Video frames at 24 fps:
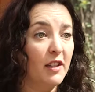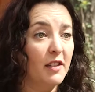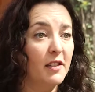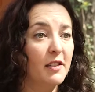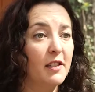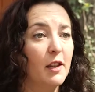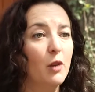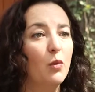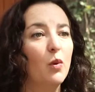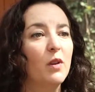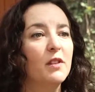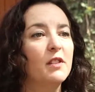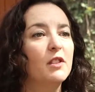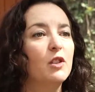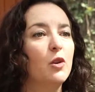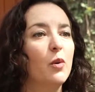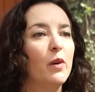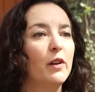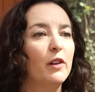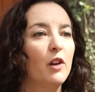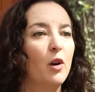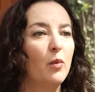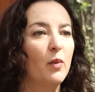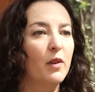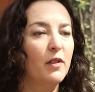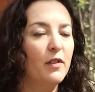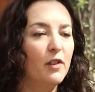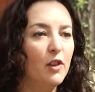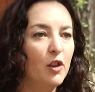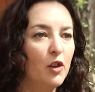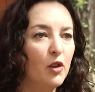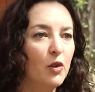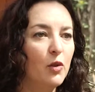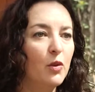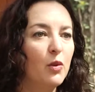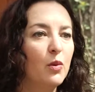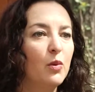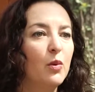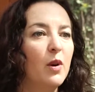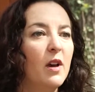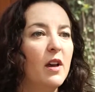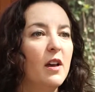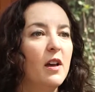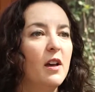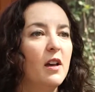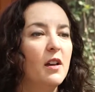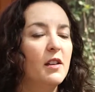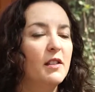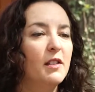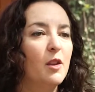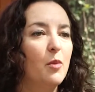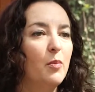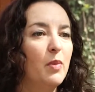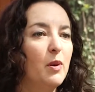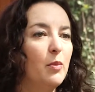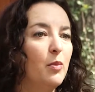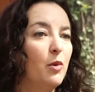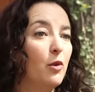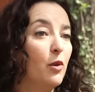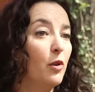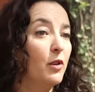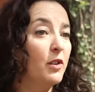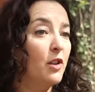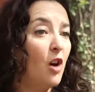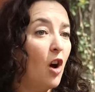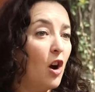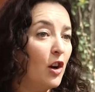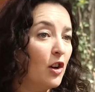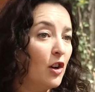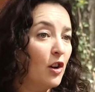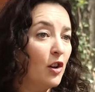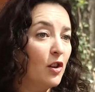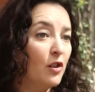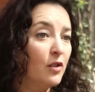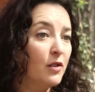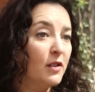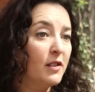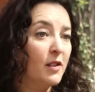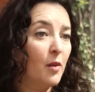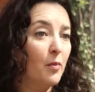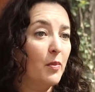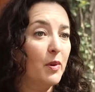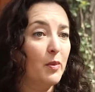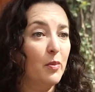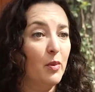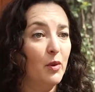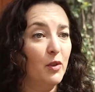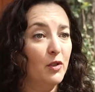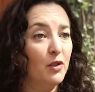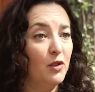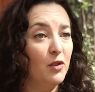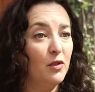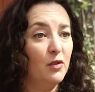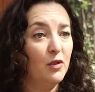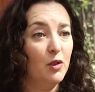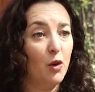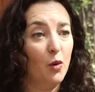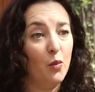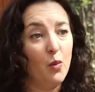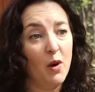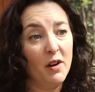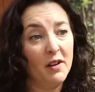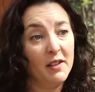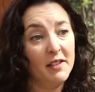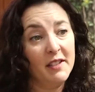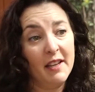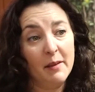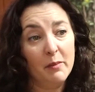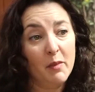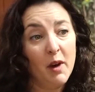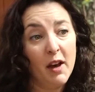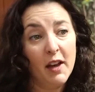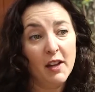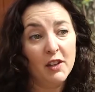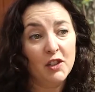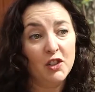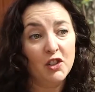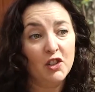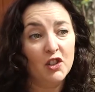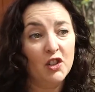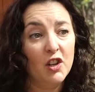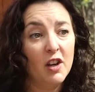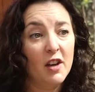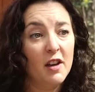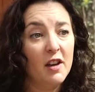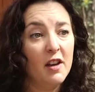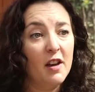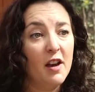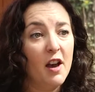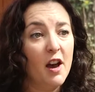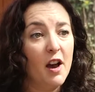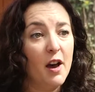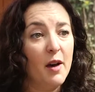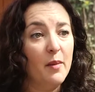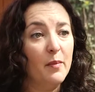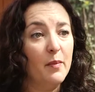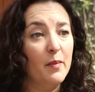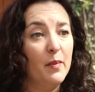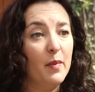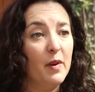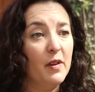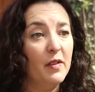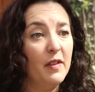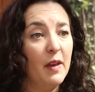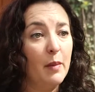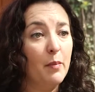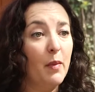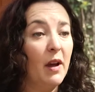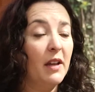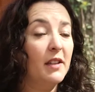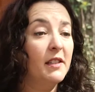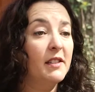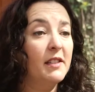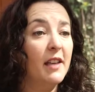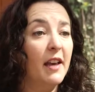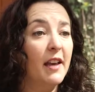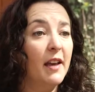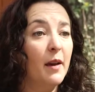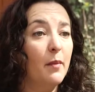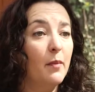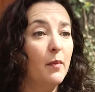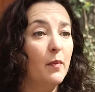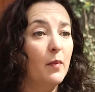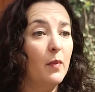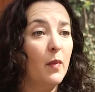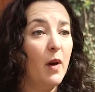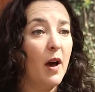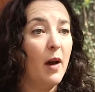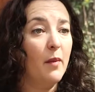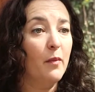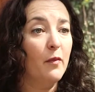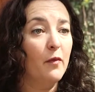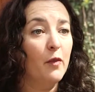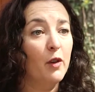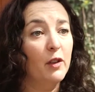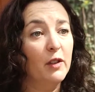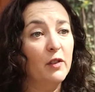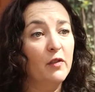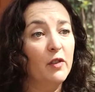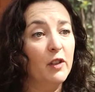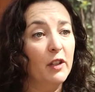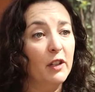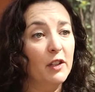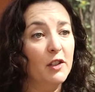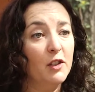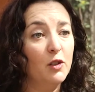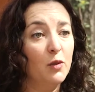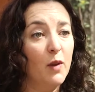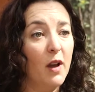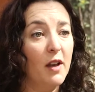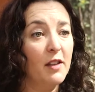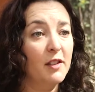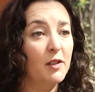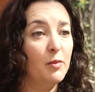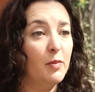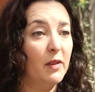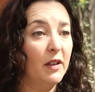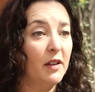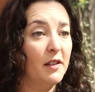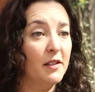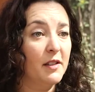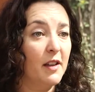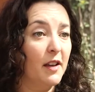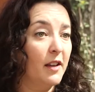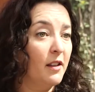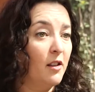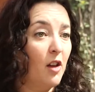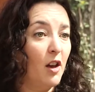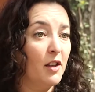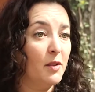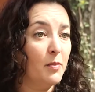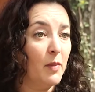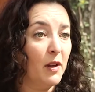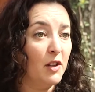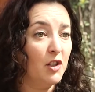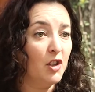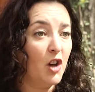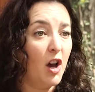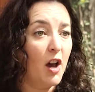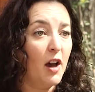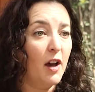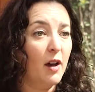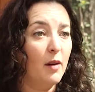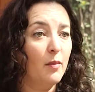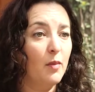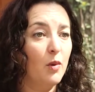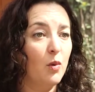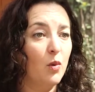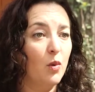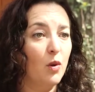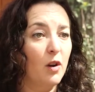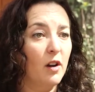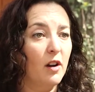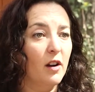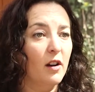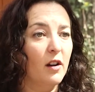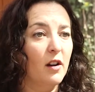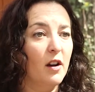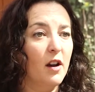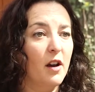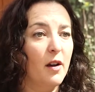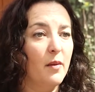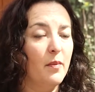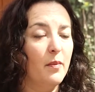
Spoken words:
and say what's going on with you. Some people are talkers. Some people don't want to say much. They might say, I'm really feeling stressed because I lost my job, or